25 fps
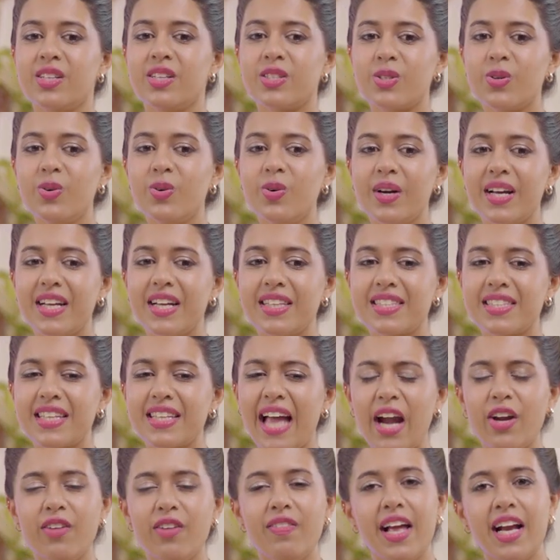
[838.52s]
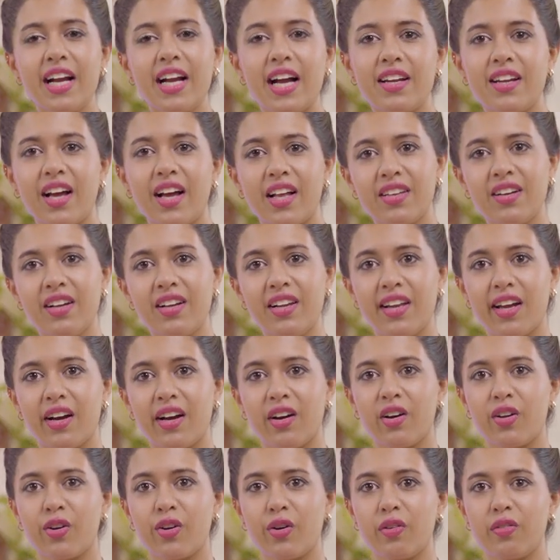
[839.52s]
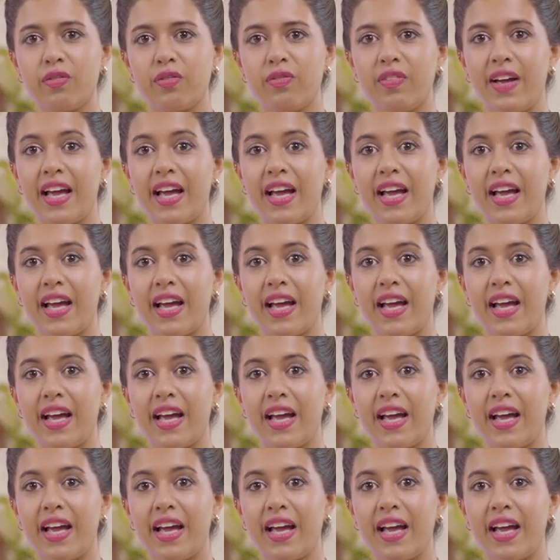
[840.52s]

So it's kind of like another layer of